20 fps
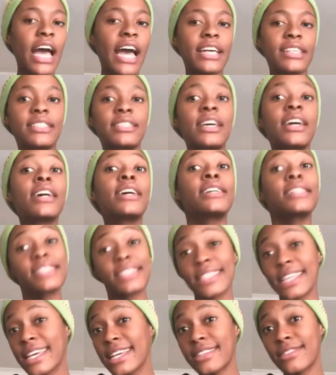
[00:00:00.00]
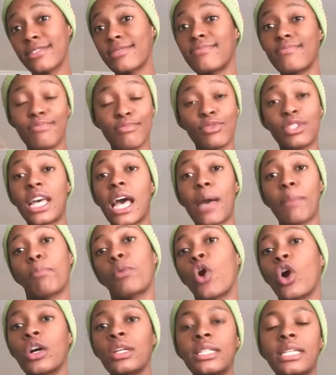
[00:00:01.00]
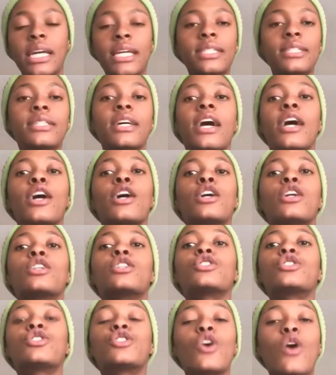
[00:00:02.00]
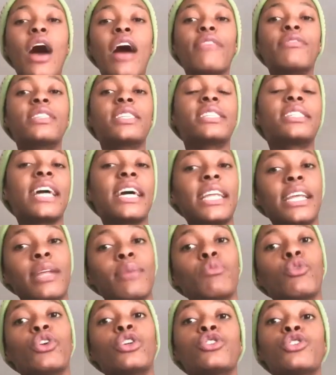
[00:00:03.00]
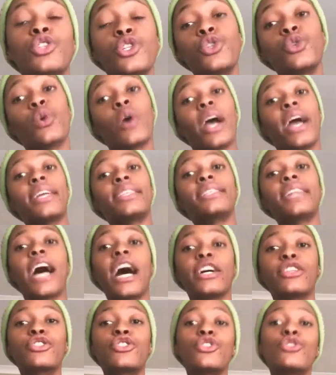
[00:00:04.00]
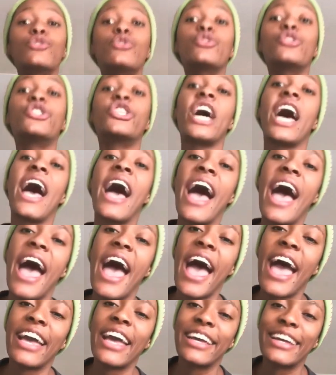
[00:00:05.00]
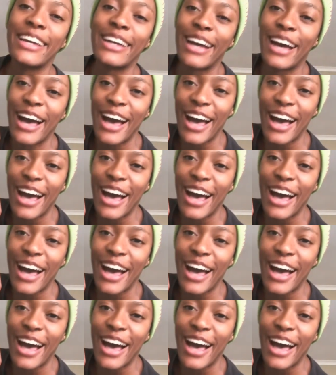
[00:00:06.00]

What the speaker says: has skit type content. So I've decided I'm going to do a tattoo tag.